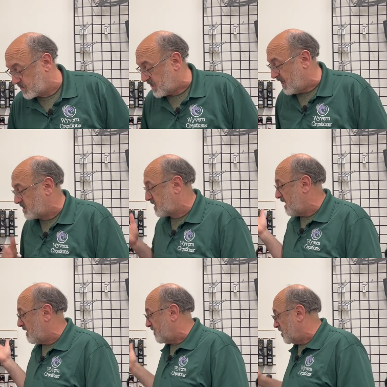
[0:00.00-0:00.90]
takes
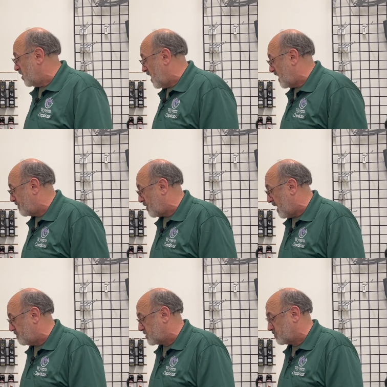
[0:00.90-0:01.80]
care of a lot of
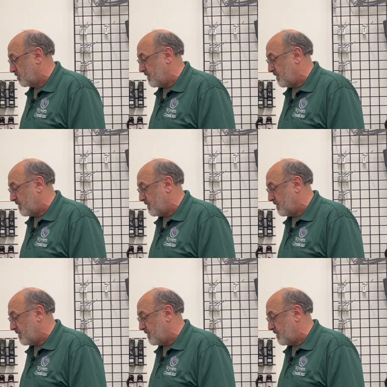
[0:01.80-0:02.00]
problems with